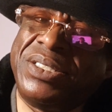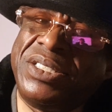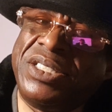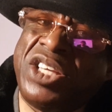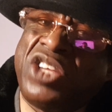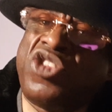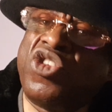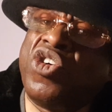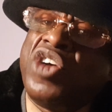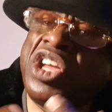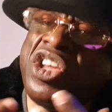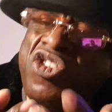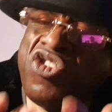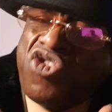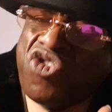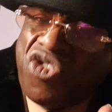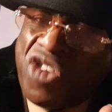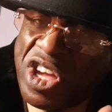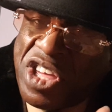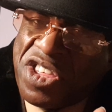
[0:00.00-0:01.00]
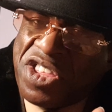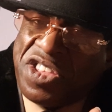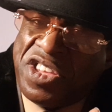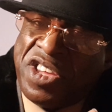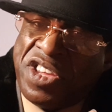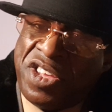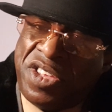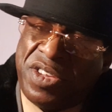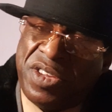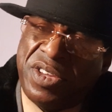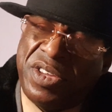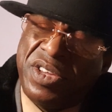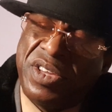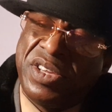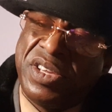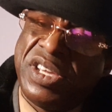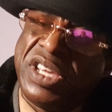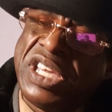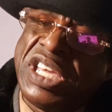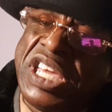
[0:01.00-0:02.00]
is not interested
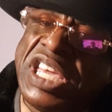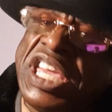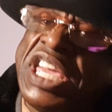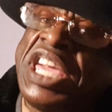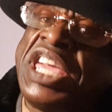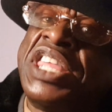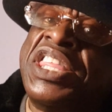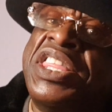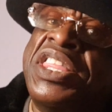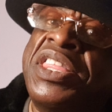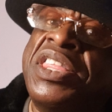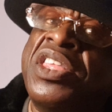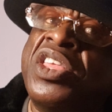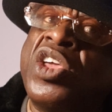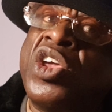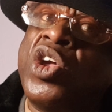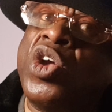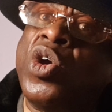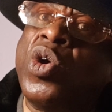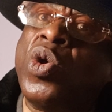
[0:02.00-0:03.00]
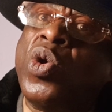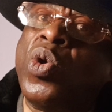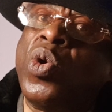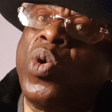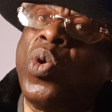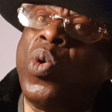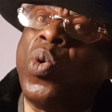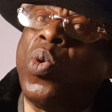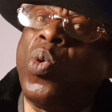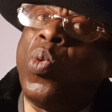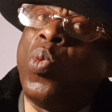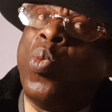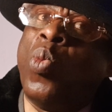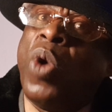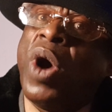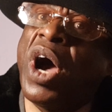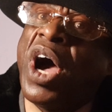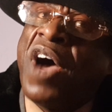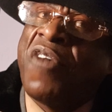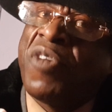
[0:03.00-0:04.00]
in
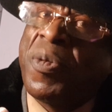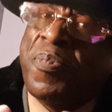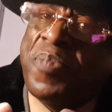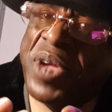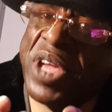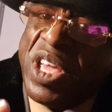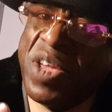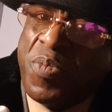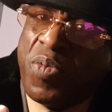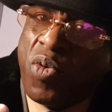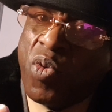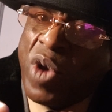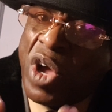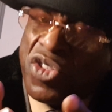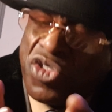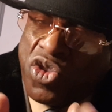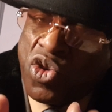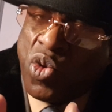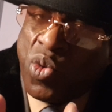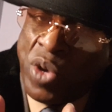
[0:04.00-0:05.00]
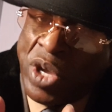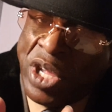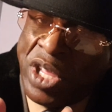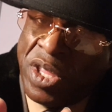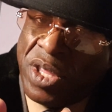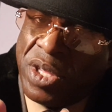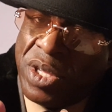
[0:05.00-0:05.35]
what other people are doing.